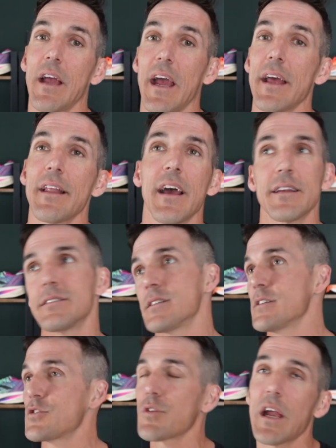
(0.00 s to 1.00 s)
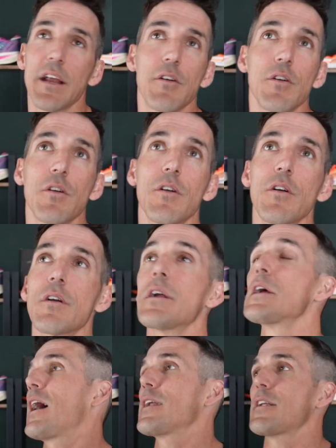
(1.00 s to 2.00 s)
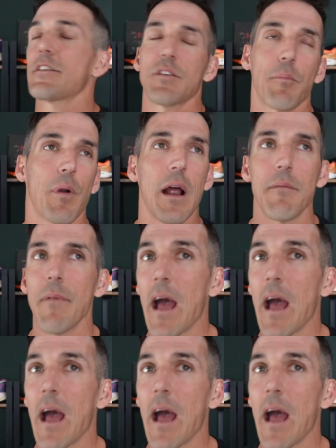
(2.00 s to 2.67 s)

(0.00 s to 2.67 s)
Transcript: Okay, SC Trainer, Adidas Prime